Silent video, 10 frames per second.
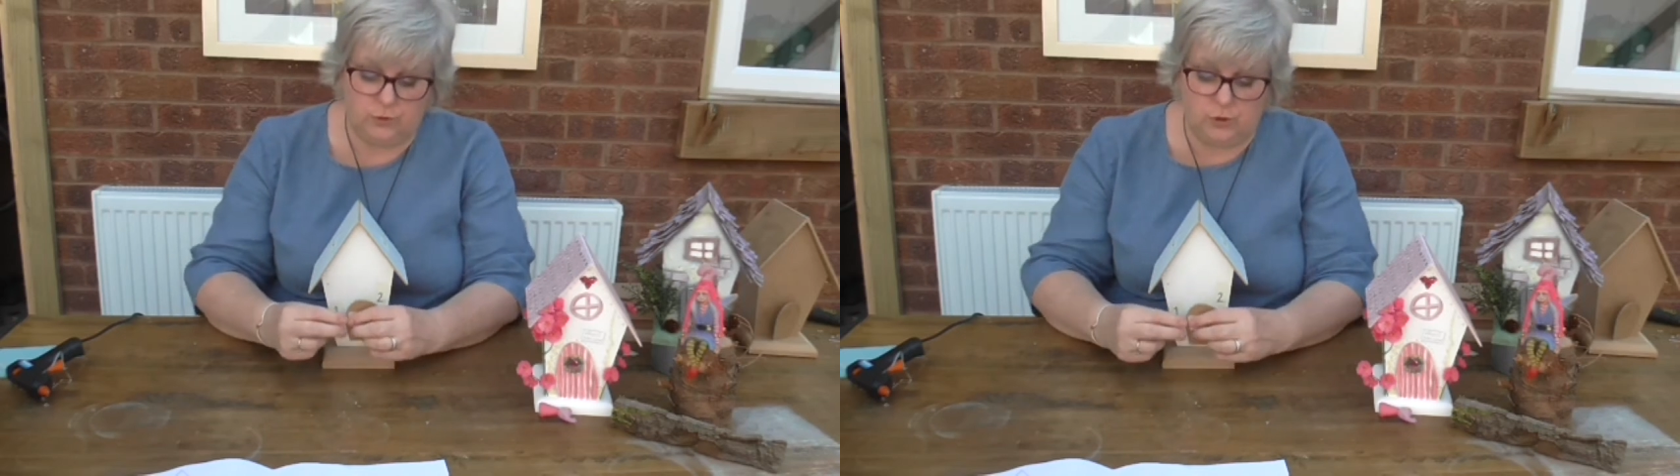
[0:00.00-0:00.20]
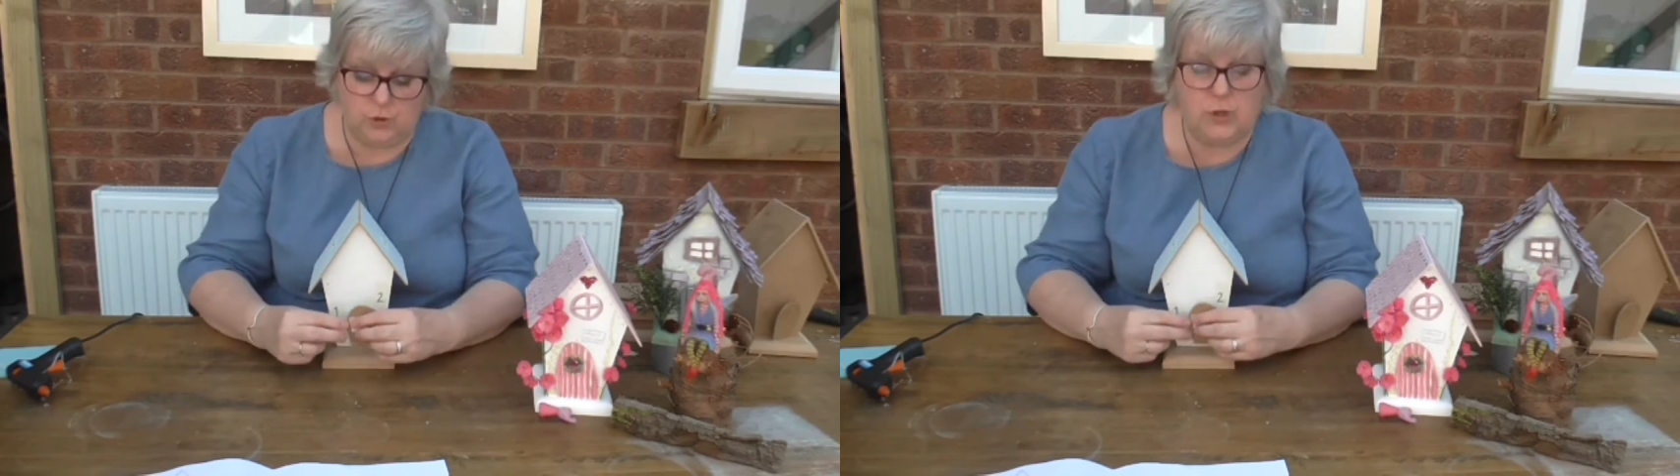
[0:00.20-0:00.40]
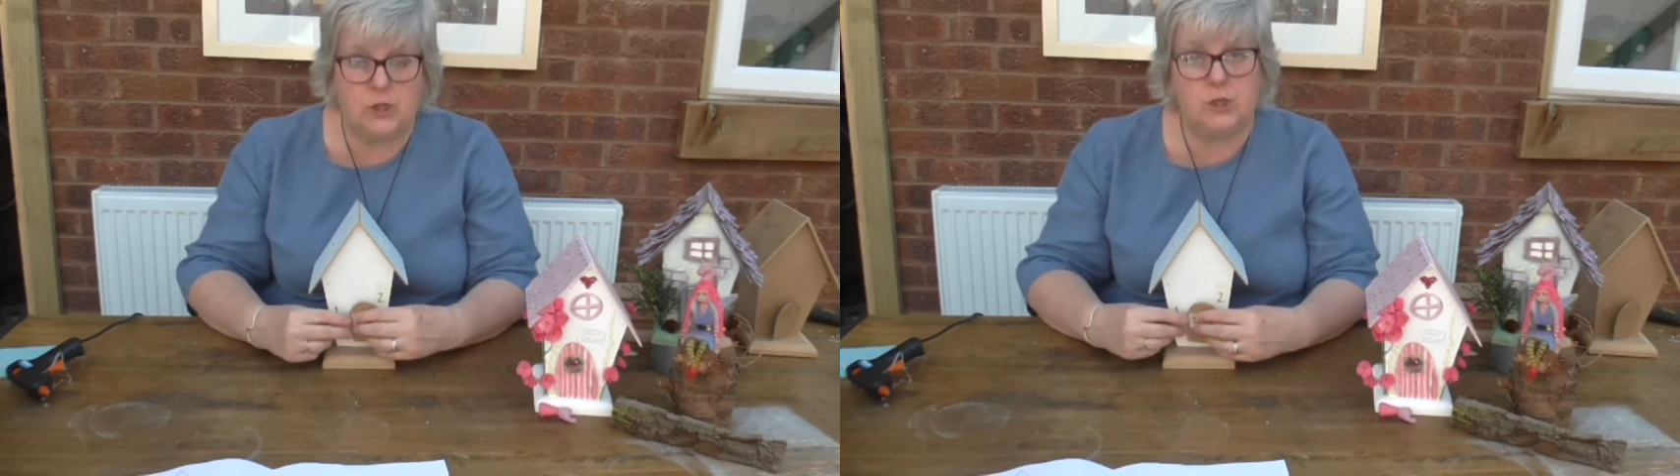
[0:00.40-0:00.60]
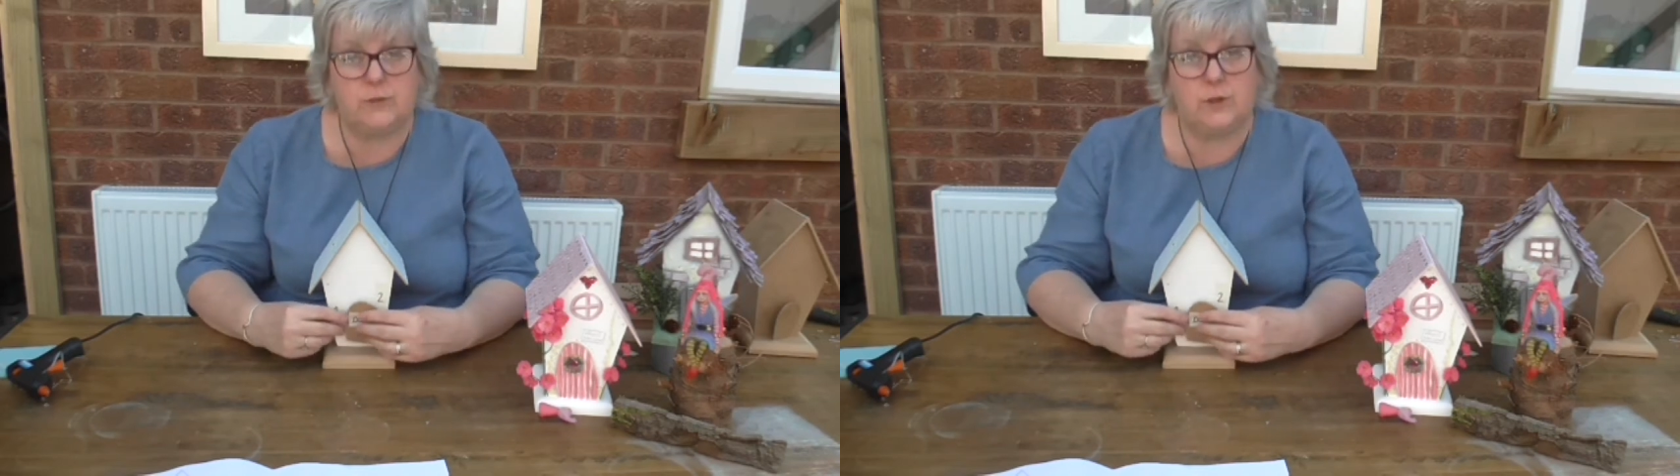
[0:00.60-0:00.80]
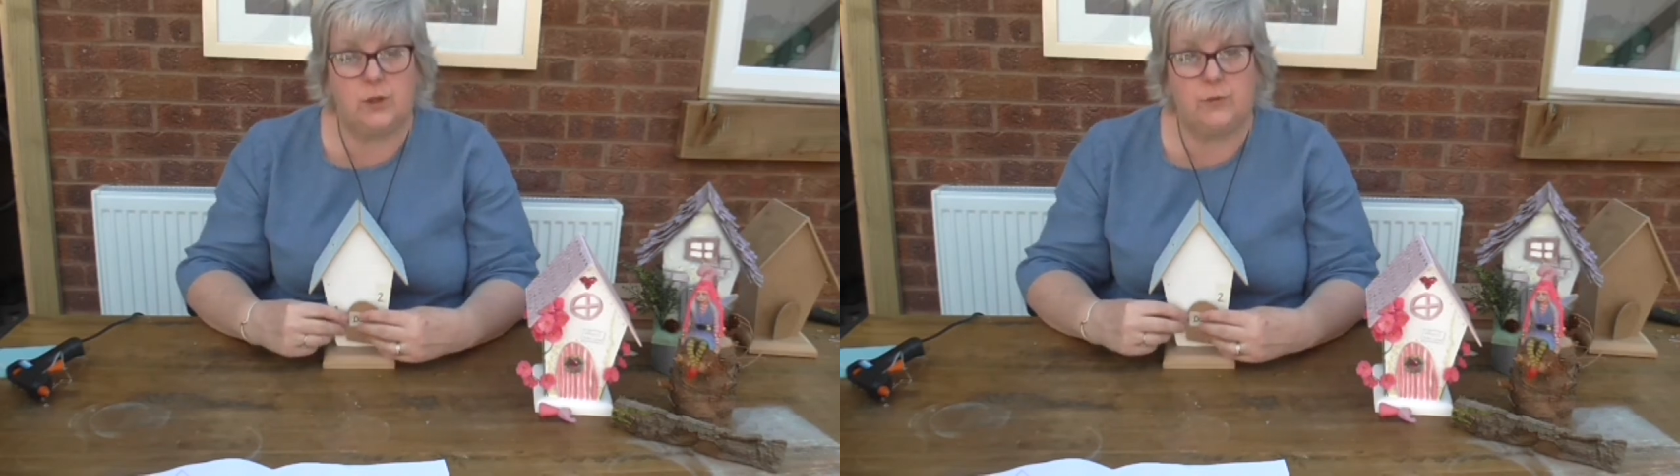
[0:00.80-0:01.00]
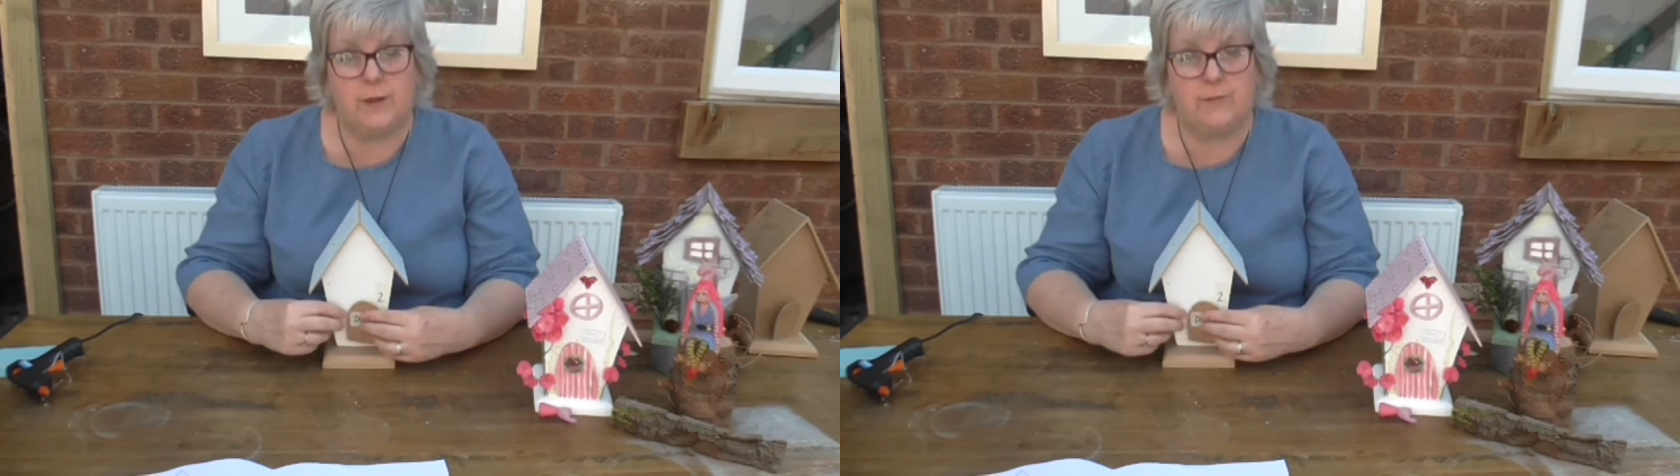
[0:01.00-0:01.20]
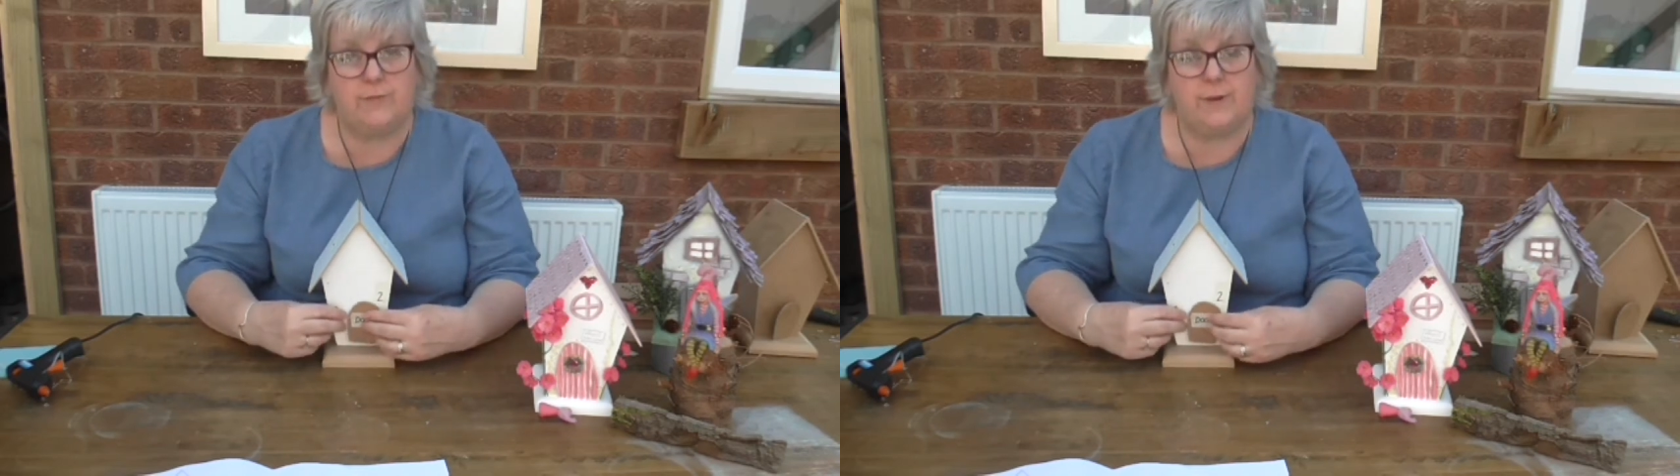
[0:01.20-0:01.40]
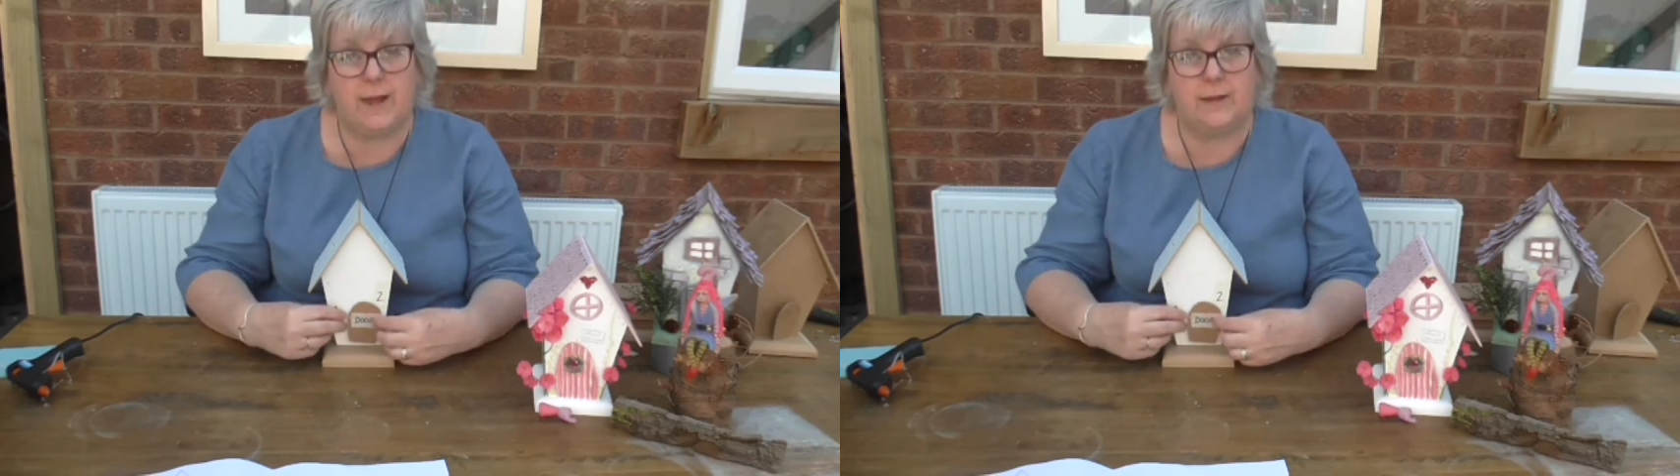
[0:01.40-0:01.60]
you can just glue that
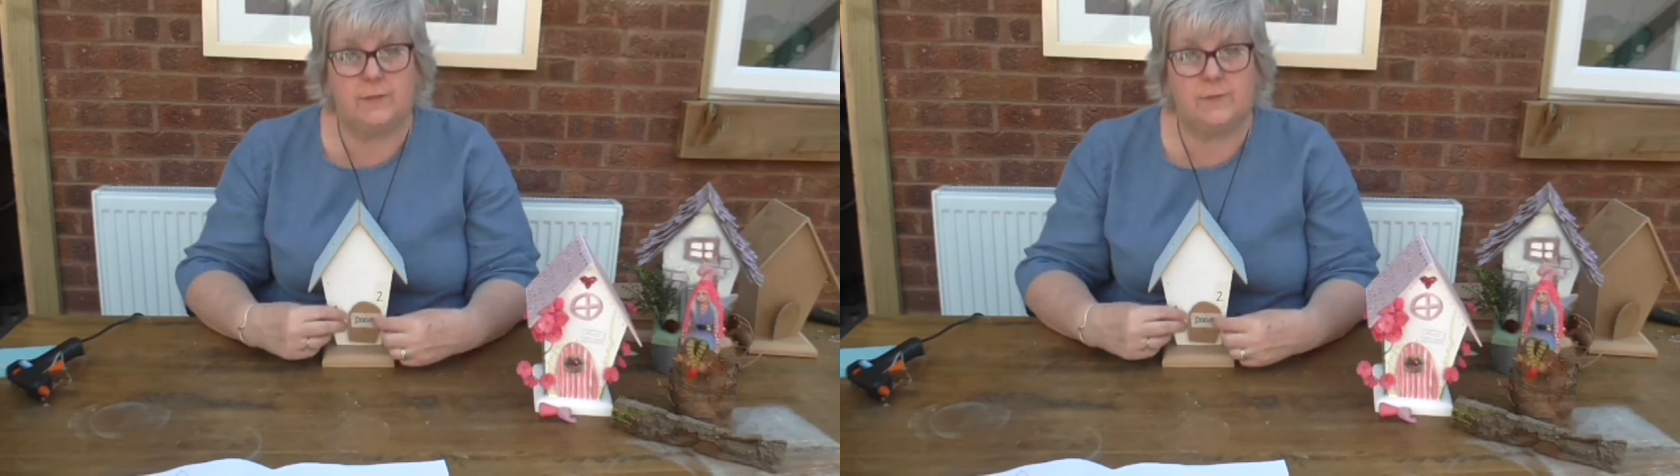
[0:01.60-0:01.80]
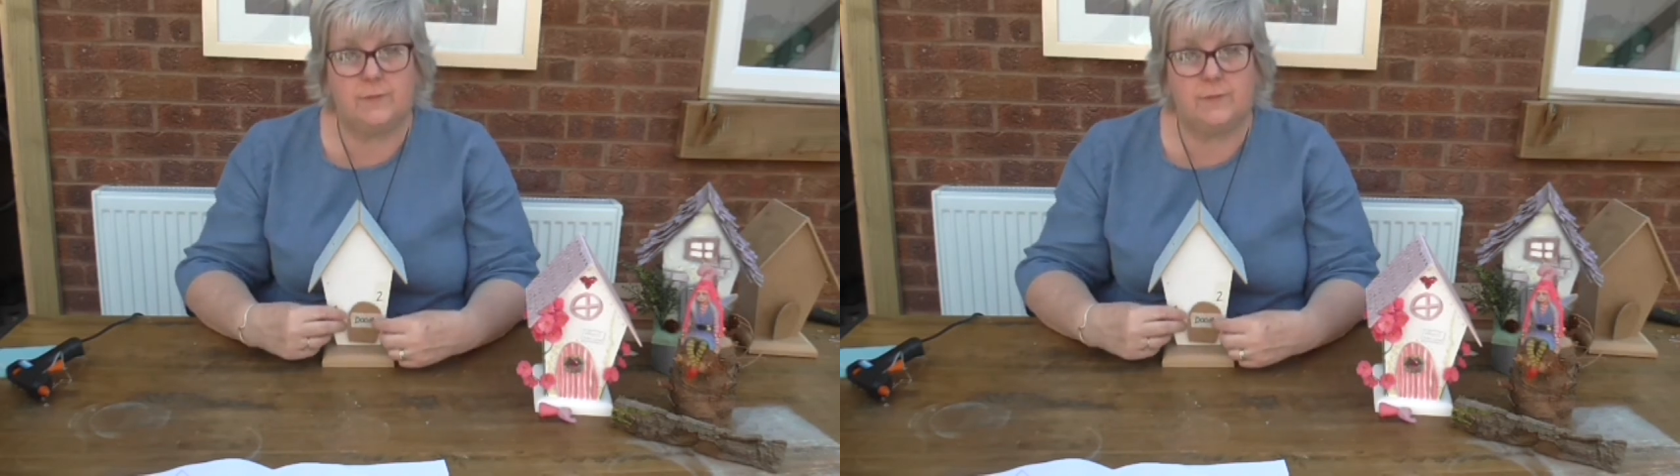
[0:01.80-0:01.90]
flat